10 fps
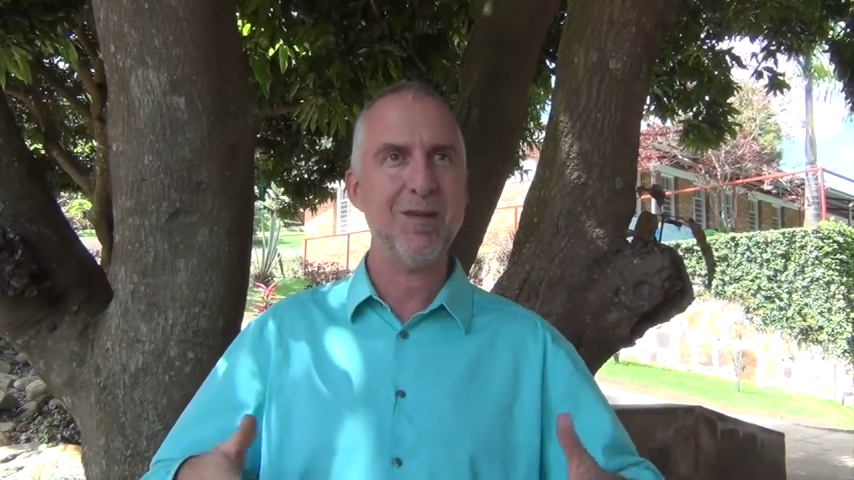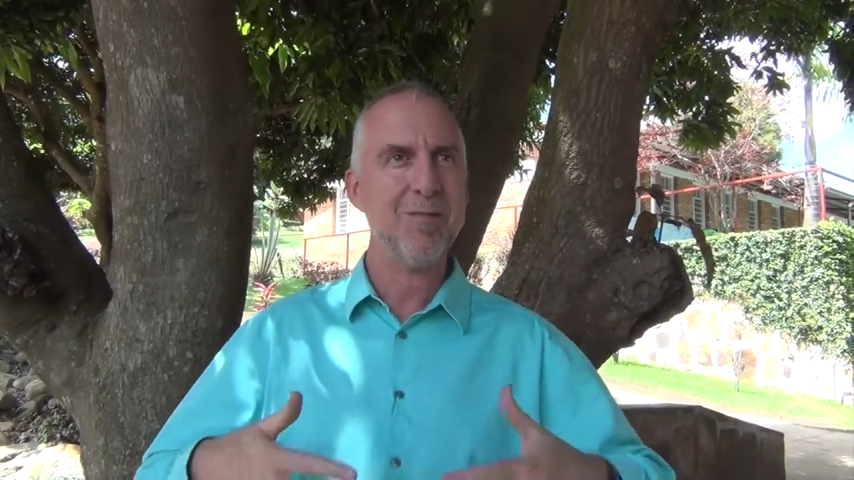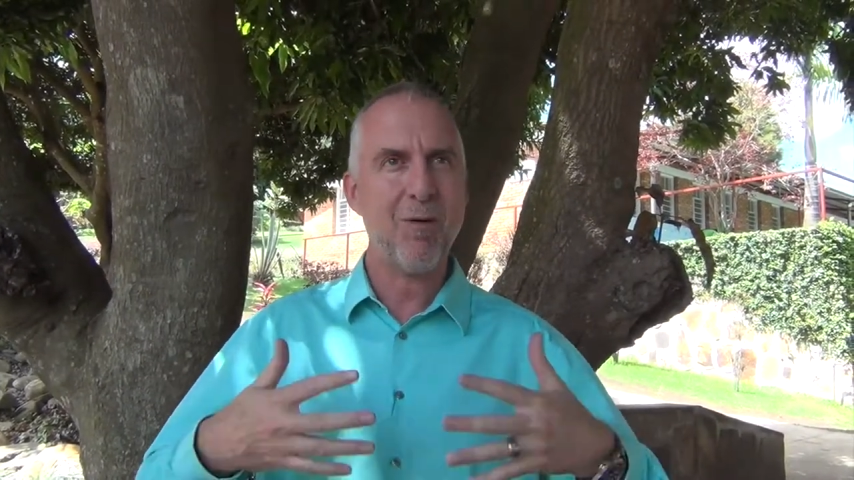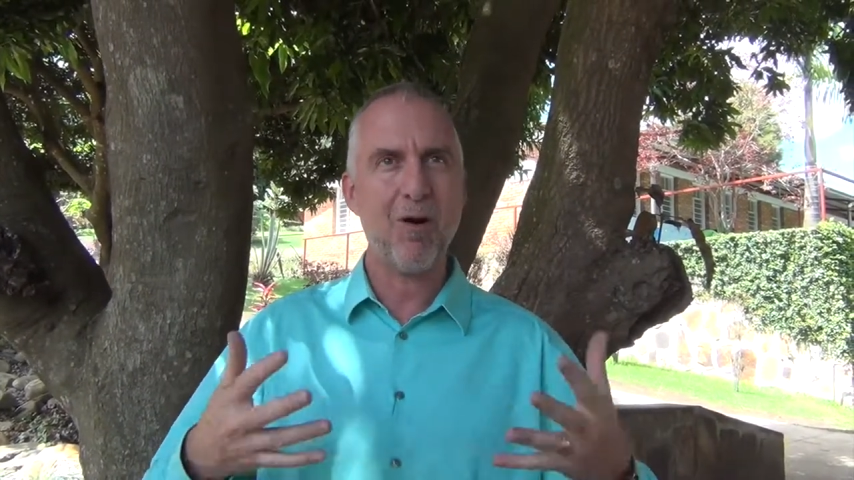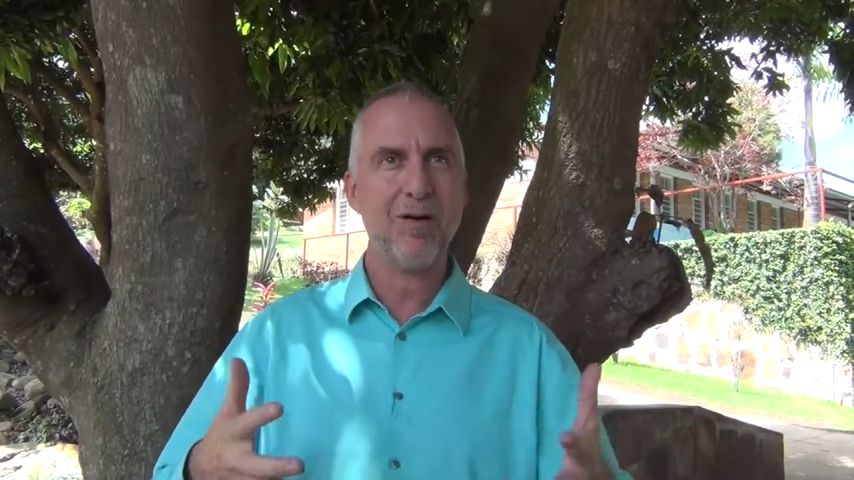
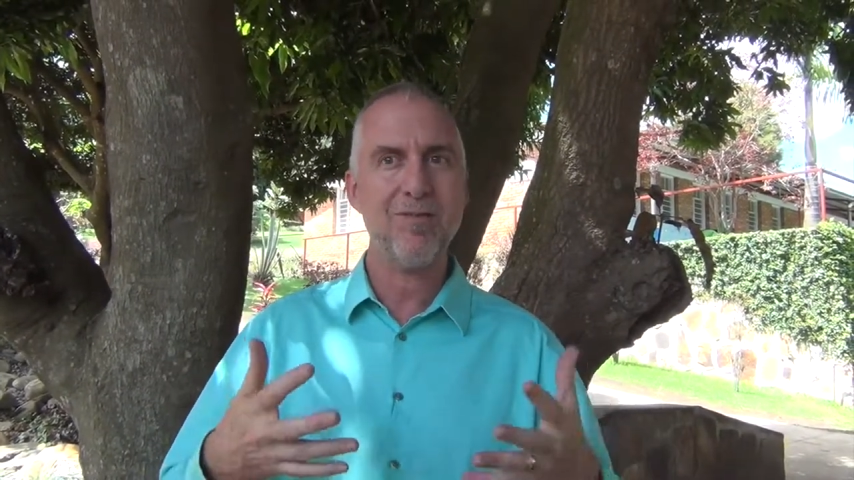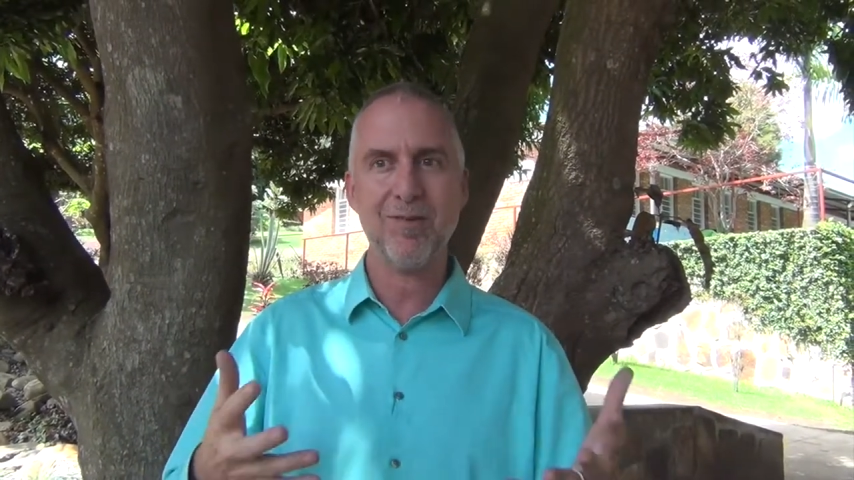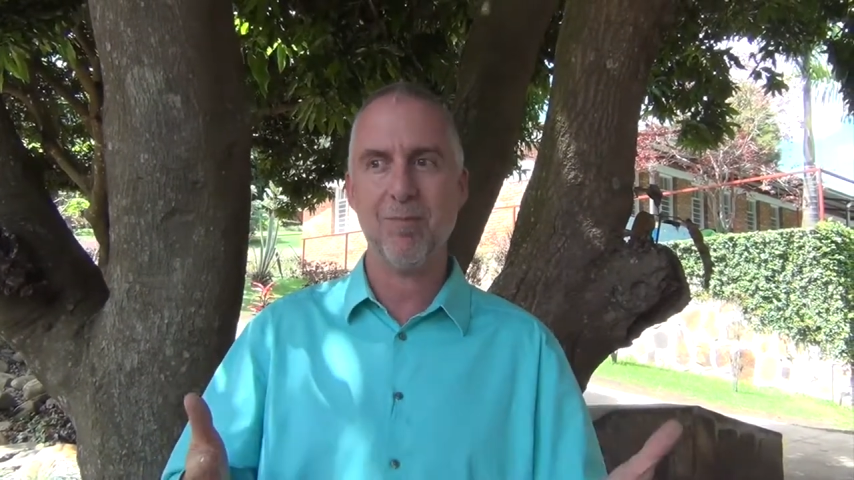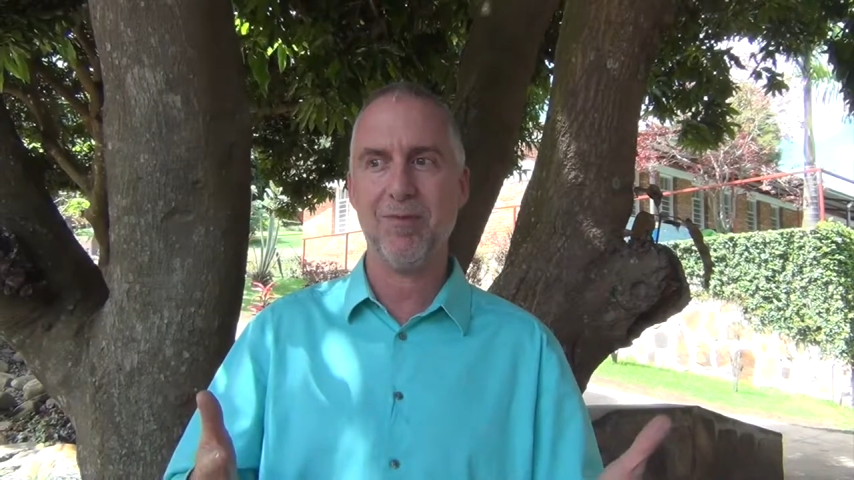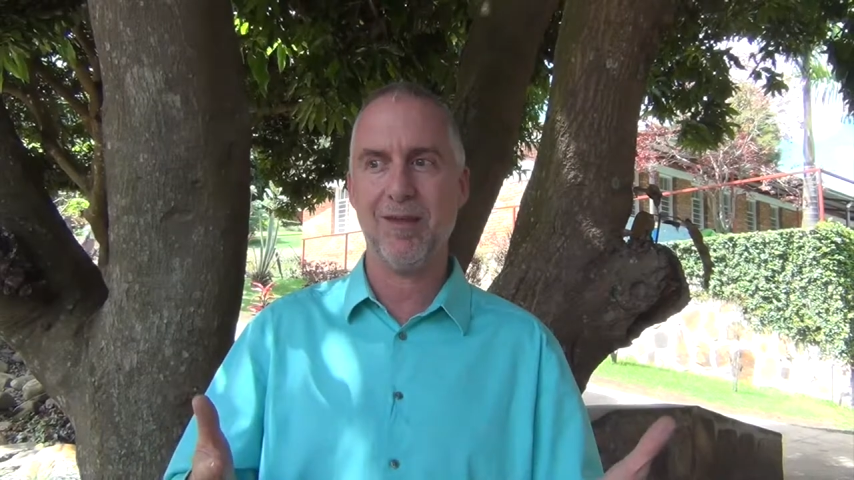be a part of
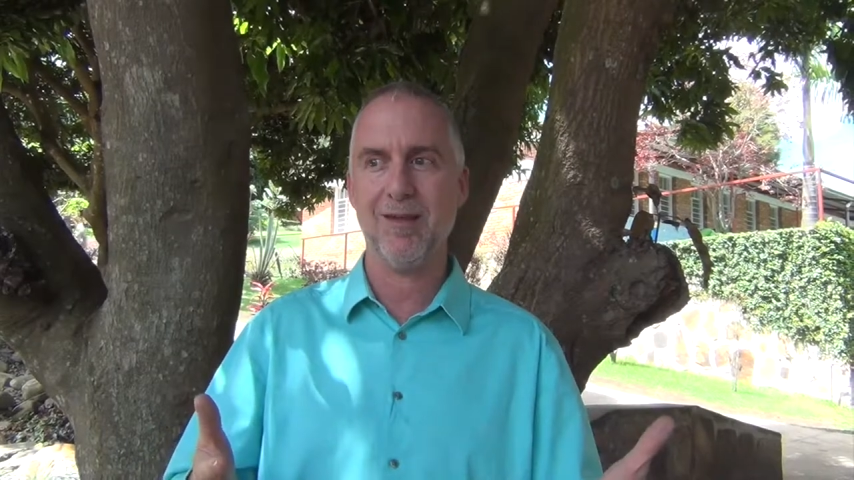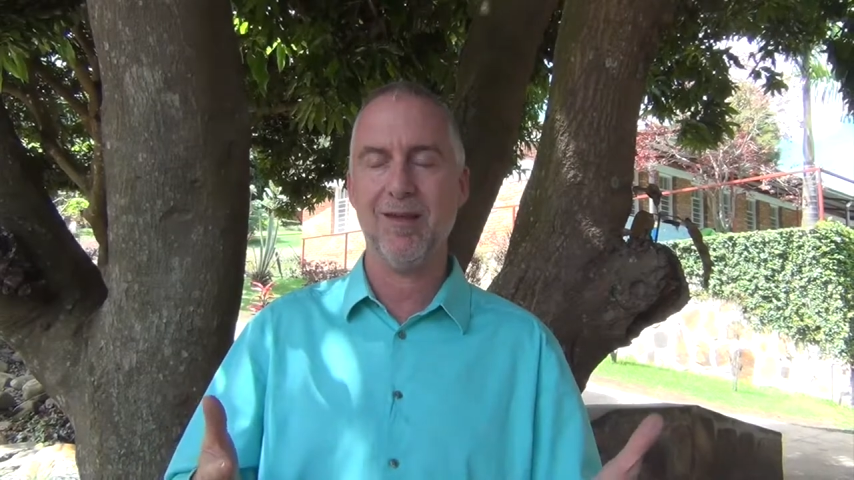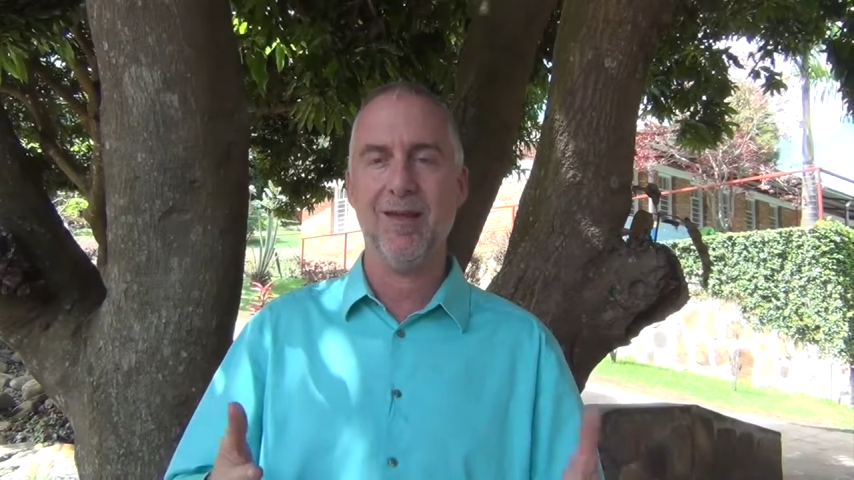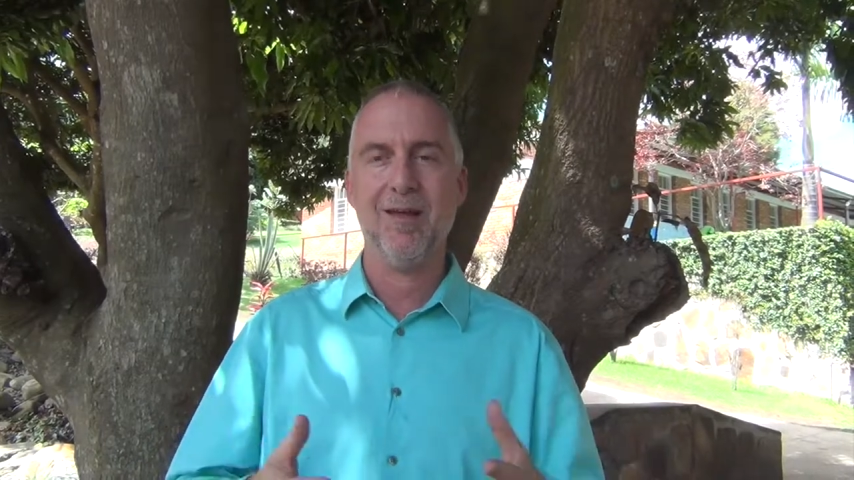something